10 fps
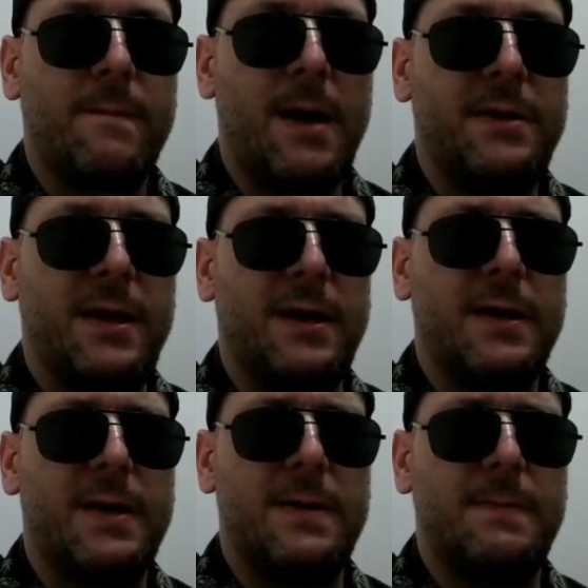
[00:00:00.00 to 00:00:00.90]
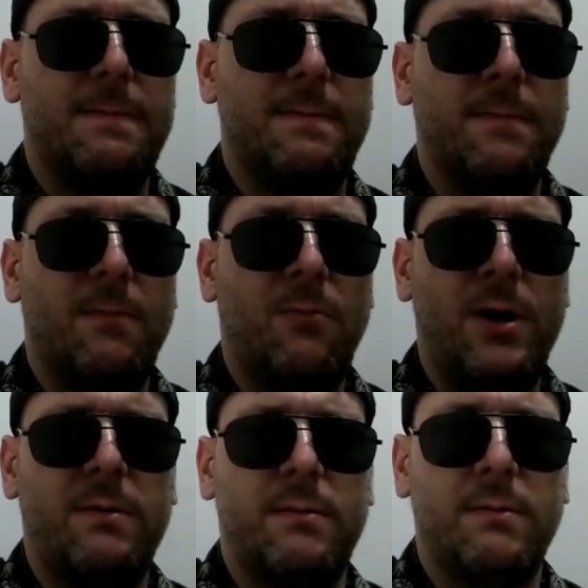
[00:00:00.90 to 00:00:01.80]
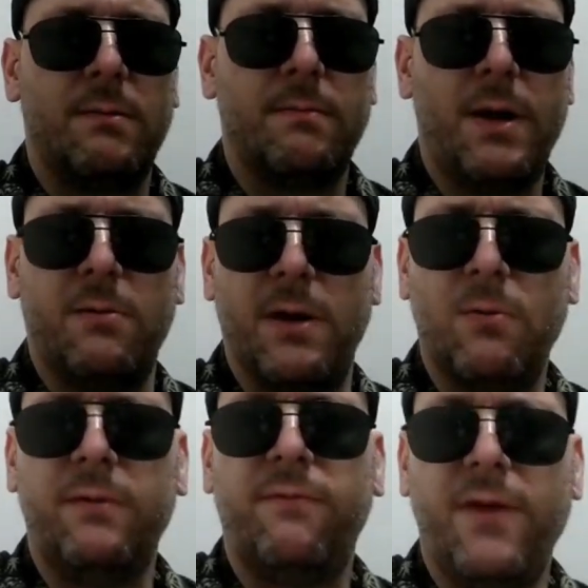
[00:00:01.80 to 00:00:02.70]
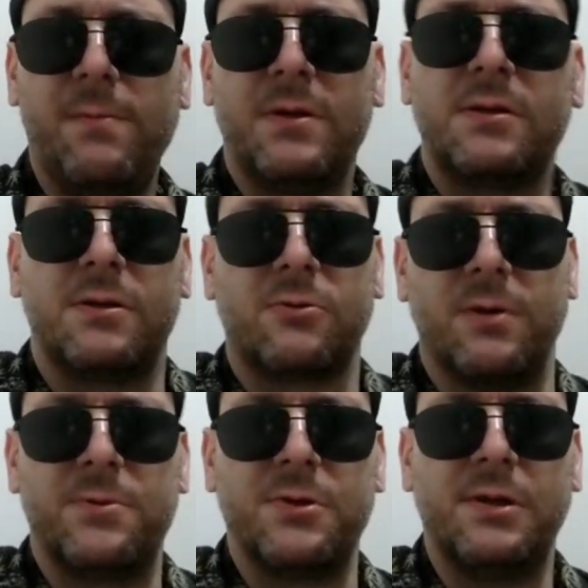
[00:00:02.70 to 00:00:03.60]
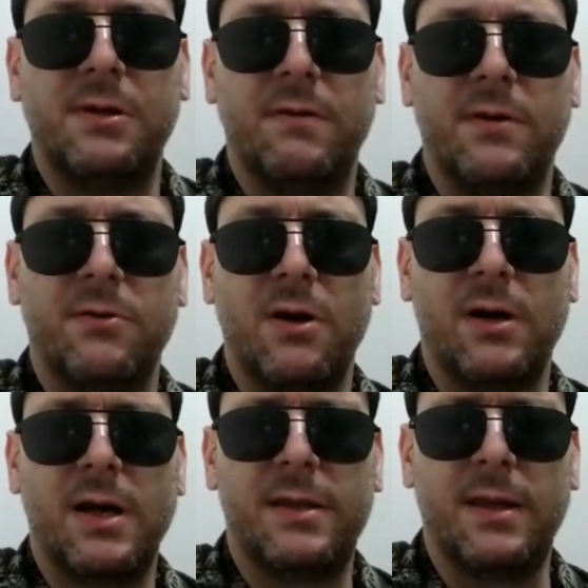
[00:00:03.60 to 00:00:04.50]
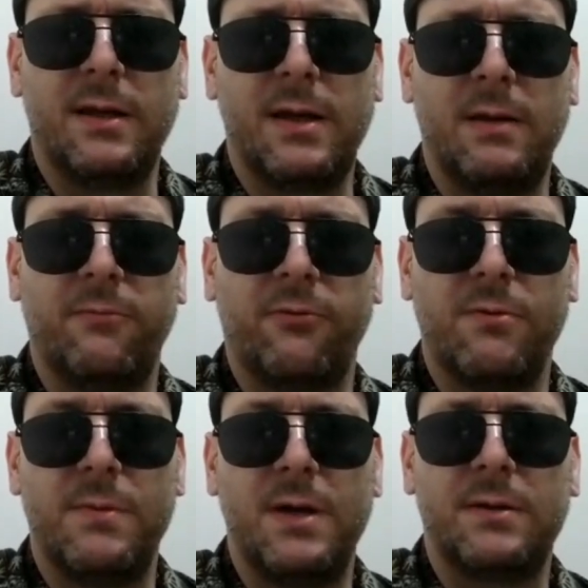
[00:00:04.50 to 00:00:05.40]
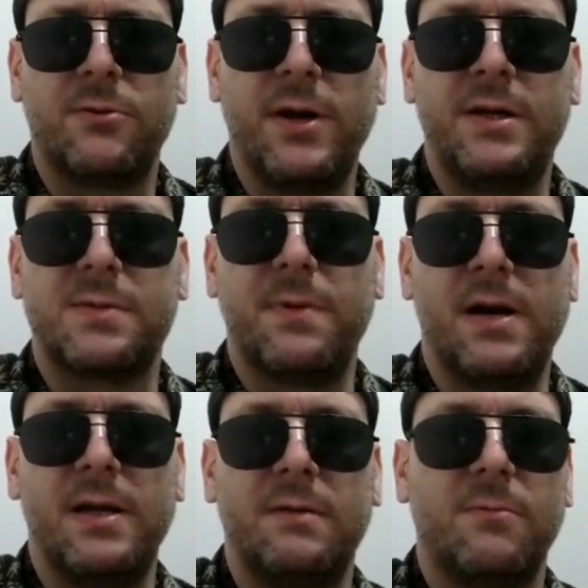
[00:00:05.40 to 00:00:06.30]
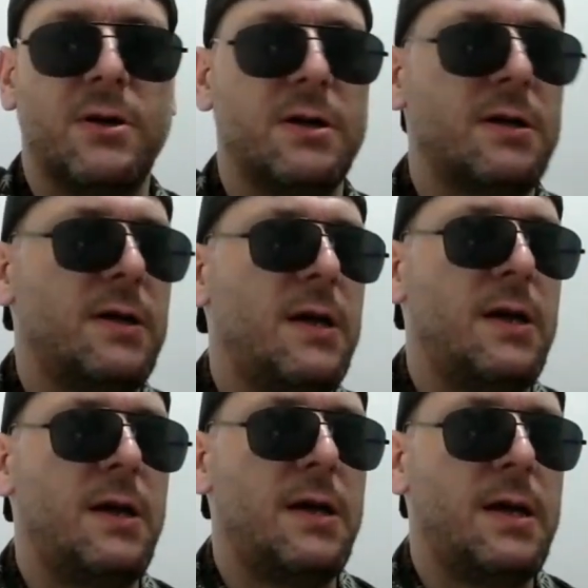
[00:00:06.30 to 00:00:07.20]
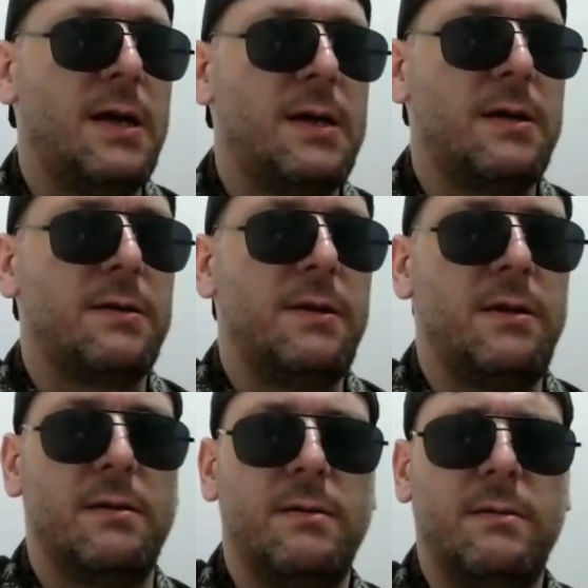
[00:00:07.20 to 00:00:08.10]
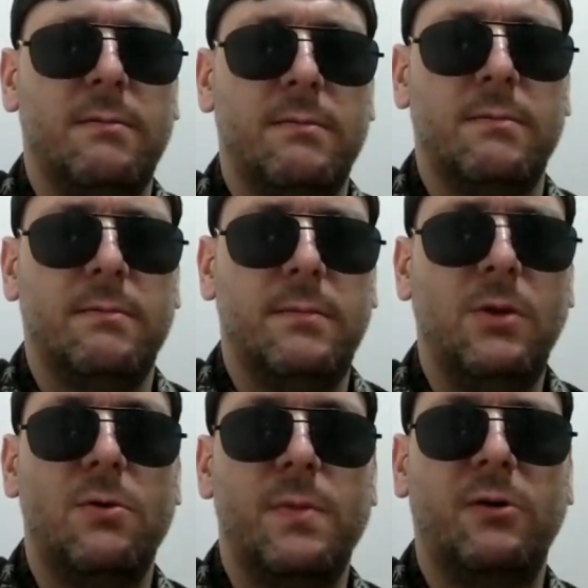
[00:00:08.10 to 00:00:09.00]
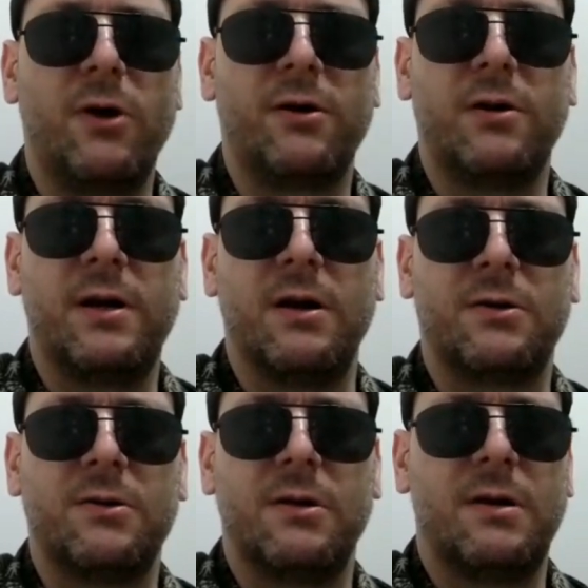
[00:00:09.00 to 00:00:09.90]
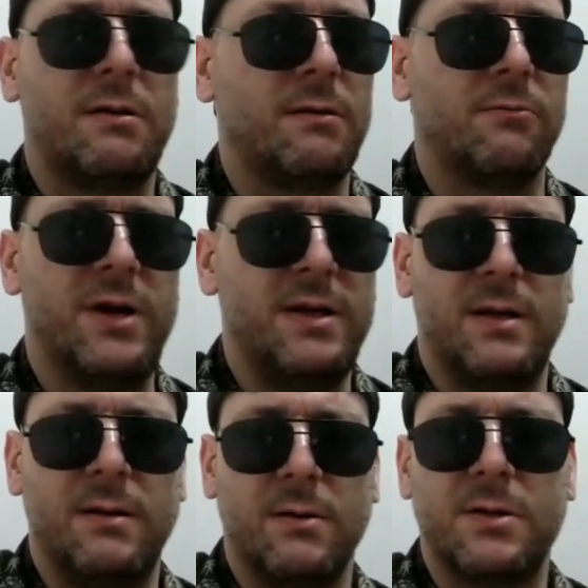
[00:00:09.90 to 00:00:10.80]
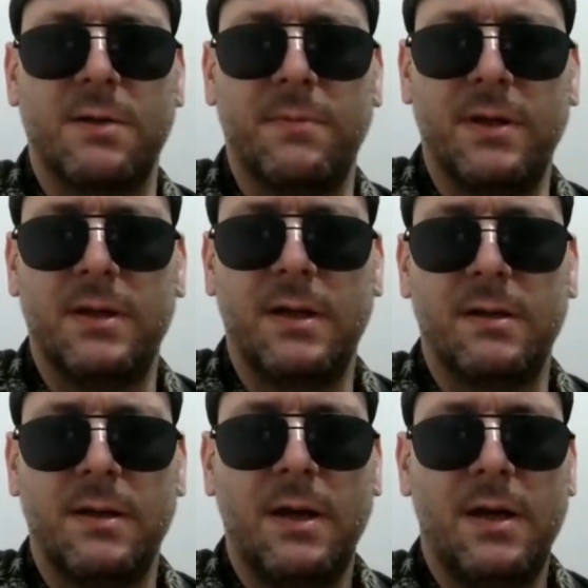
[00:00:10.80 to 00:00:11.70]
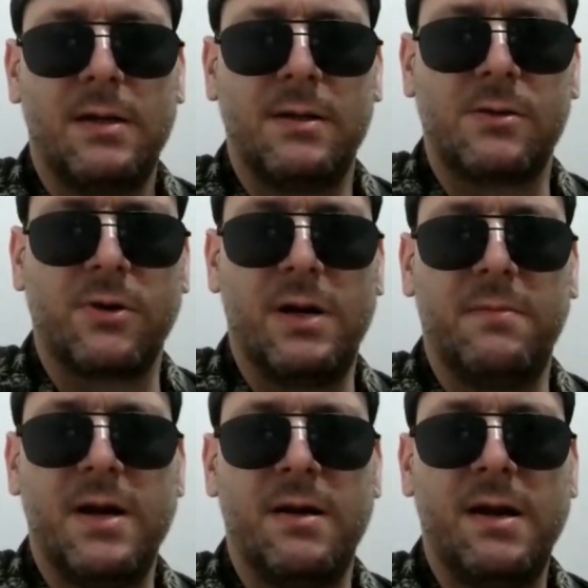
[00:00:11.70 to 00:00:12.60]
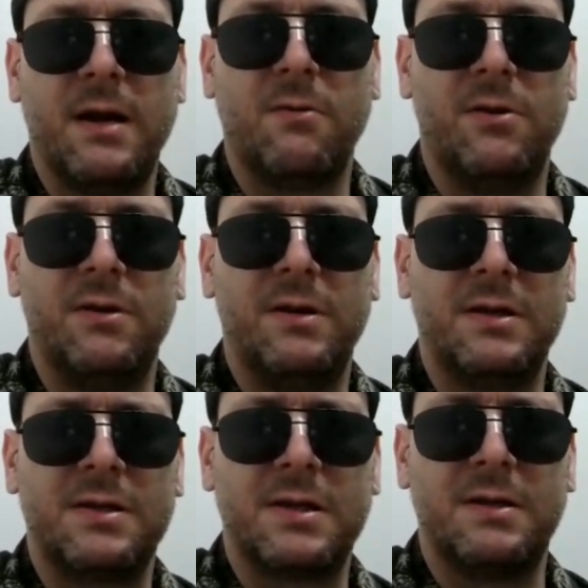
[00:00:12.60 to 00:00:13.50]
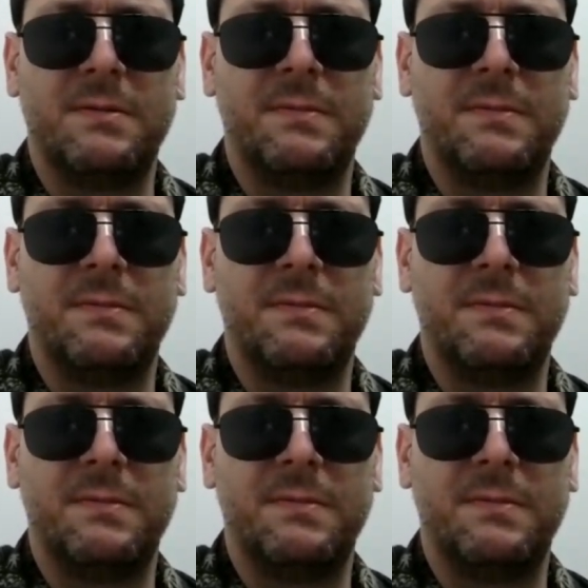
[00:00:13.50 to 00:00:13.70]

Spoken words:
I think by the way, one famous description of the drug I think came from Train Spotting, where the Ewan McGregor character, Renton or something, described heroin as